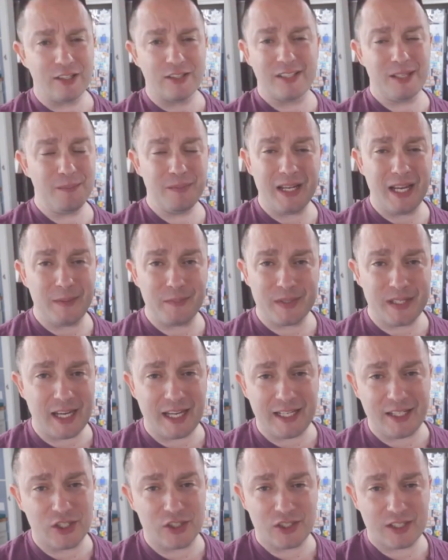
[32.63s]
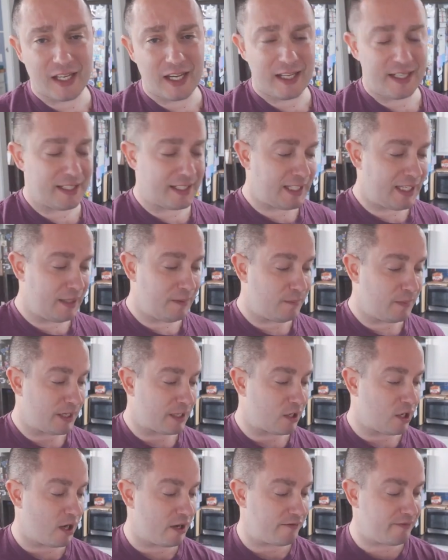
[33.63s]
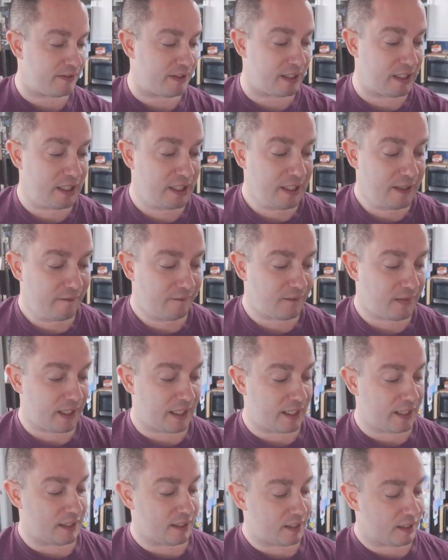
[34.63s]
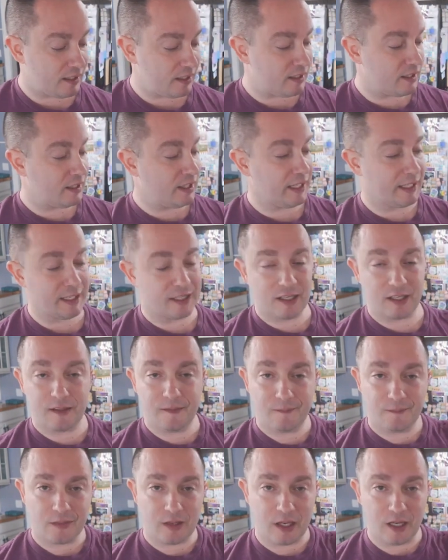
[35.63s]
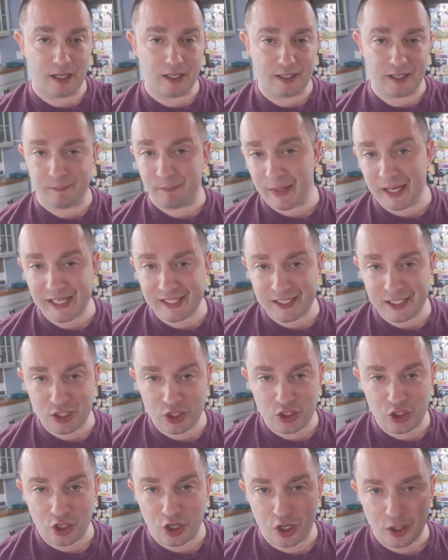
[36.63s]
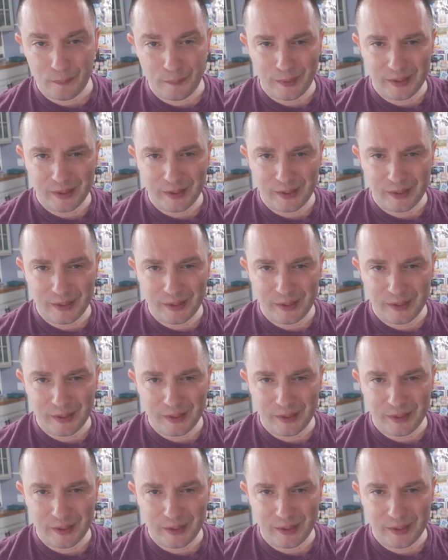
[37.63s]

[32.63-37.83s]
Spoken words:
Now, sometimes I just kind of keep my coffee in like a mason jar,